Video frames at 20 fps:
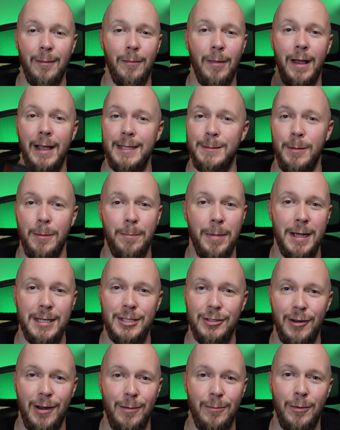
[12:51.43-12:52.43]
it's been
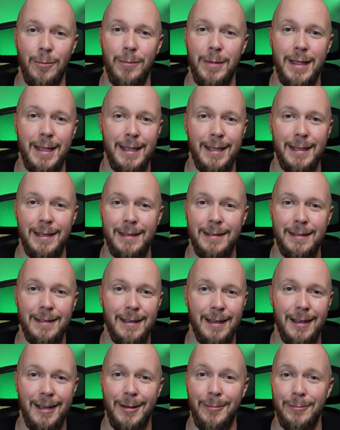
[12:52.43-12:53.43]
bashed around with me.
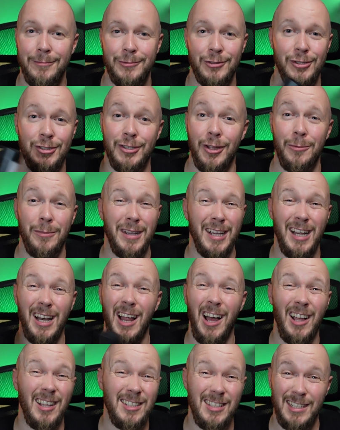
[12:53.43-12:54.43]
Just don't be a
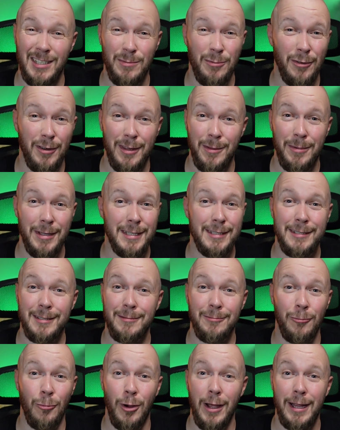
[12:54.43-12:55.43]
klutz is probably the best
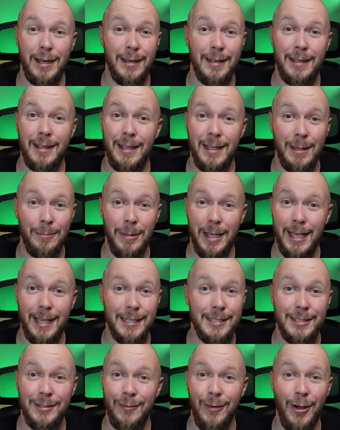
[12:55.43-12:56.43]
way to make
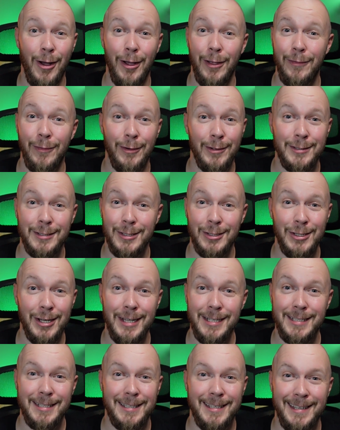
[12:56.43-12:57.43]
it survive, I'd
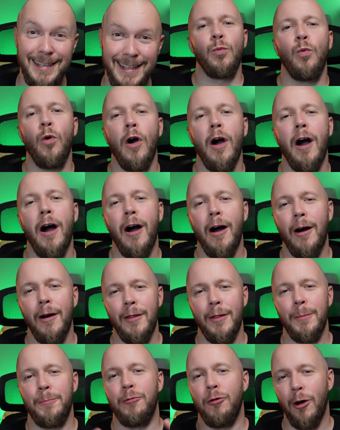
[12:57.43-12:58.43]
suggest. What
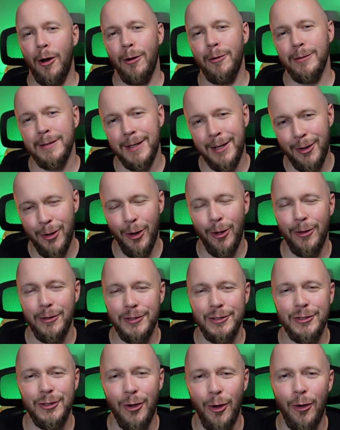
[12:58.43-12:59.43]
are the pros and
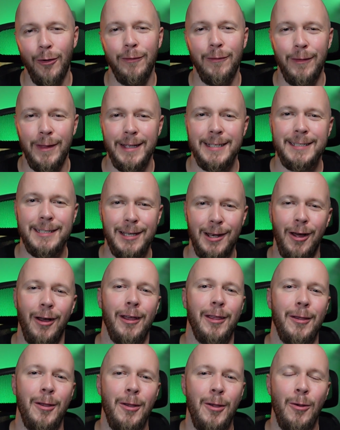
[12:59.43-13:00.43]
cons of this
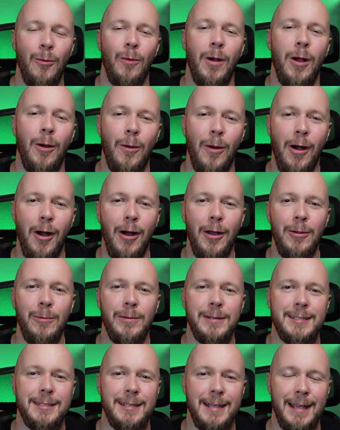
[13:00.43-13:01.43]
light? Well, I
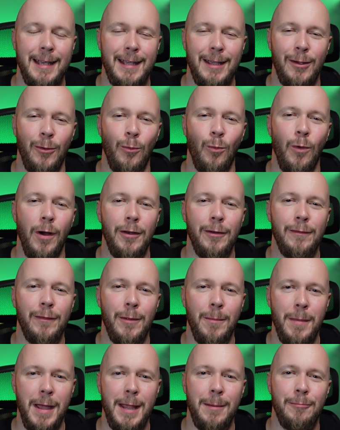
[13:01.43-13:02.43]
would say one of
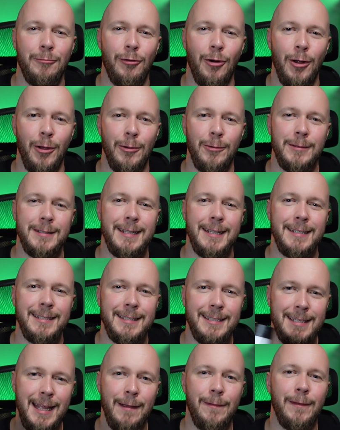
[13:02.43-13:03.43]
the main pros is
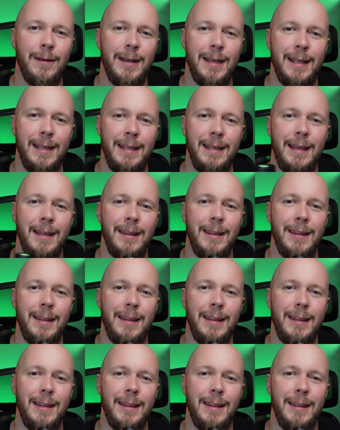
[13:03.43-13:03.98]
definitely